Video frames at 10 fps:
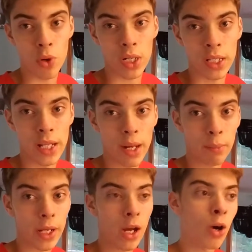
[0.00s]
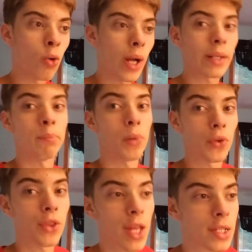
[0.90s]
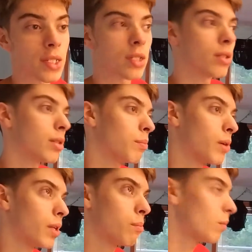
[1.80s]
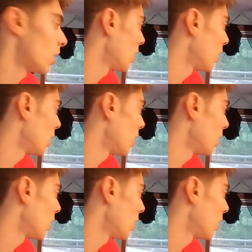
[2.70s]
bored and then I'm like, oh, I can build this. But